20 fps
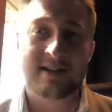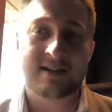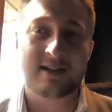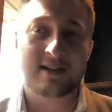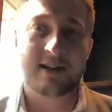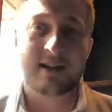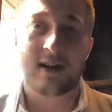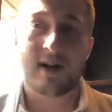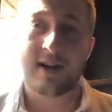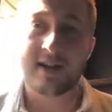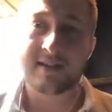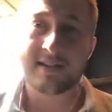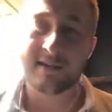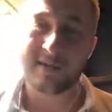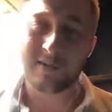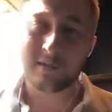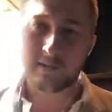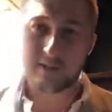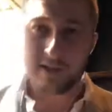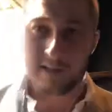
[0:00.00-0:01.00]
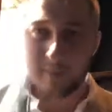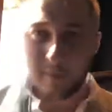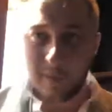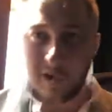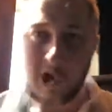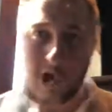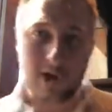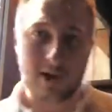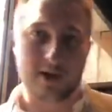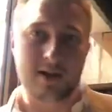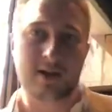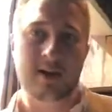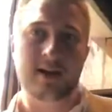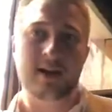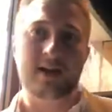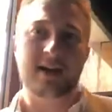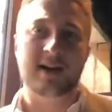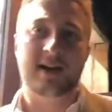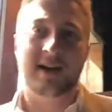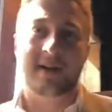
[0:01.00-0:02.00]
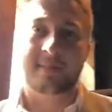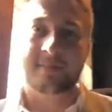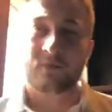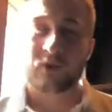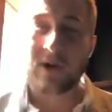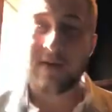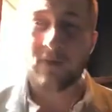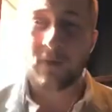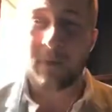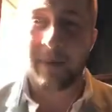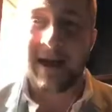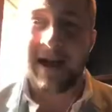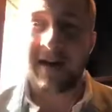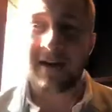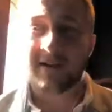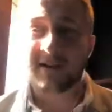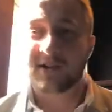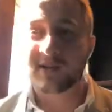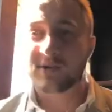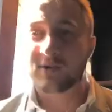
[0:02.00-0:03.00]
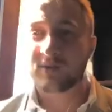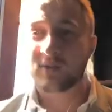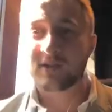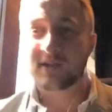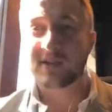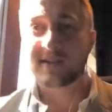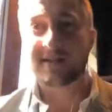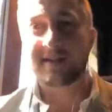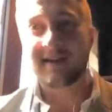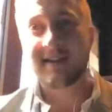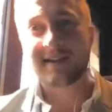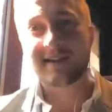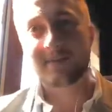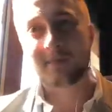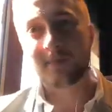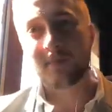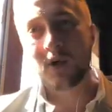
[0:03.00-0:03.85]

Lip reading: in a nice little Ziploc travel pouch, which is nice.